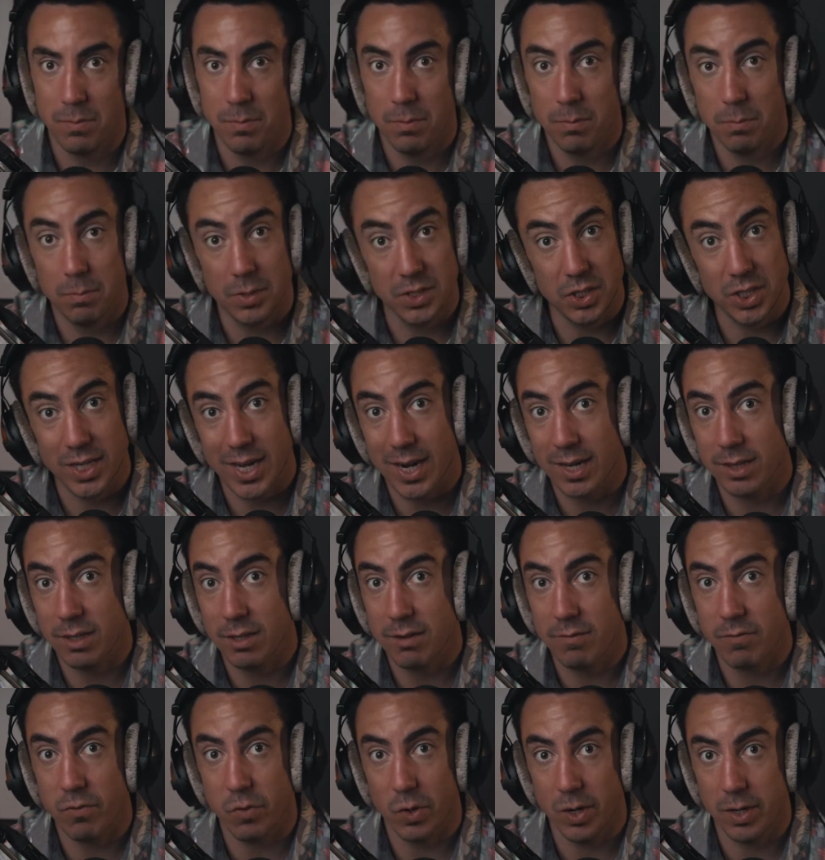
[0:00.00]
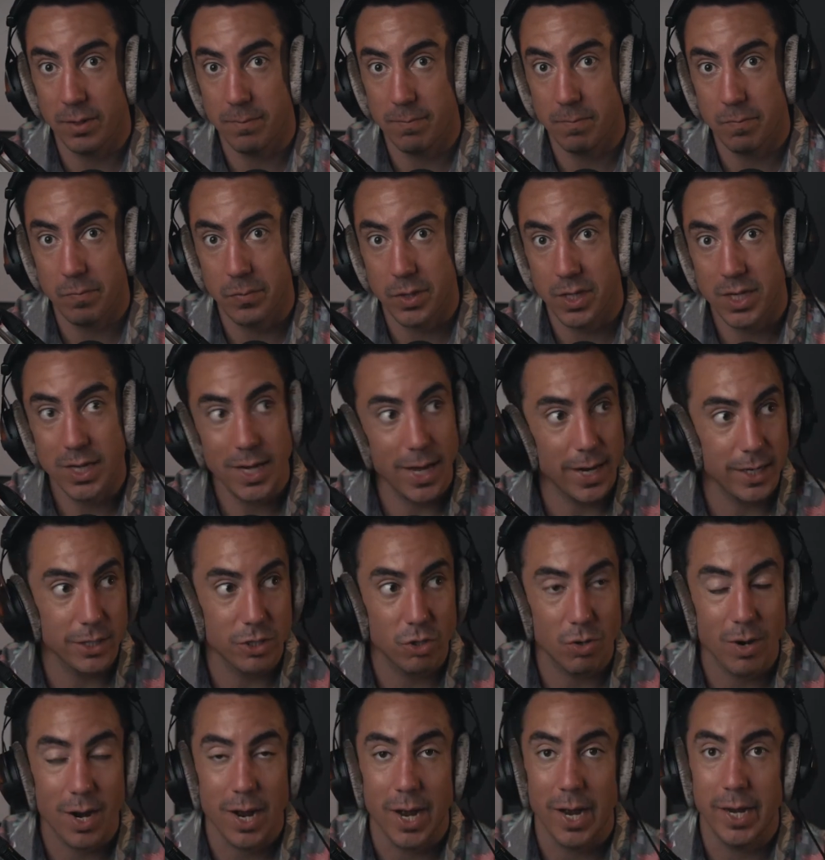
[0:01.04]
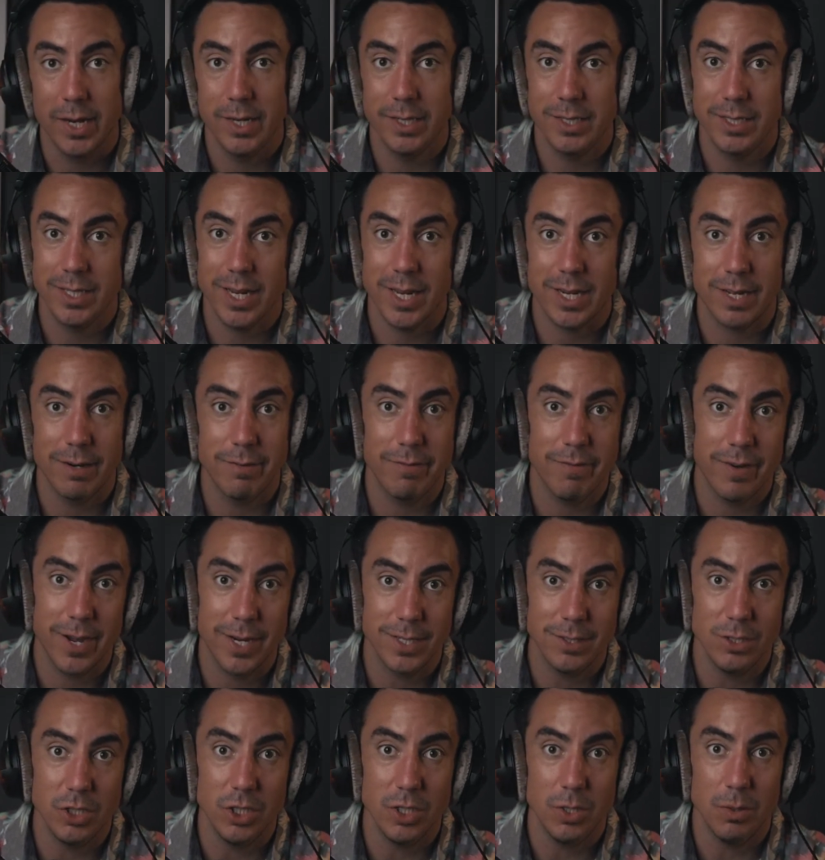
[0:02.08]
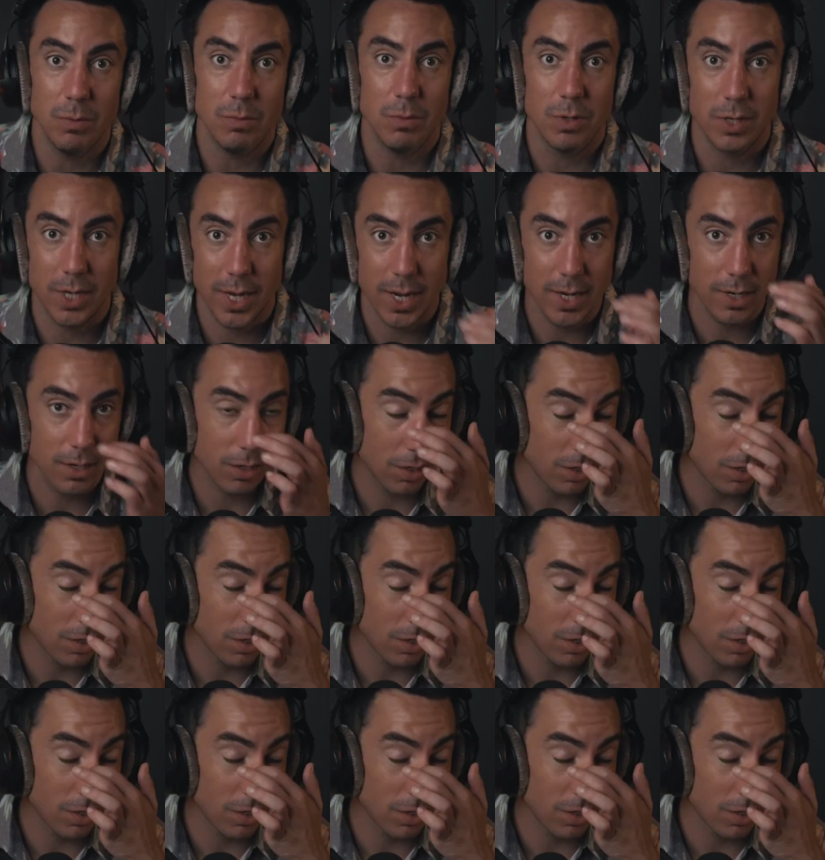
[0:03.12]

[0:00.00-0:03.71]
But you got to look for it. You got to try. It's not going to find you, okay?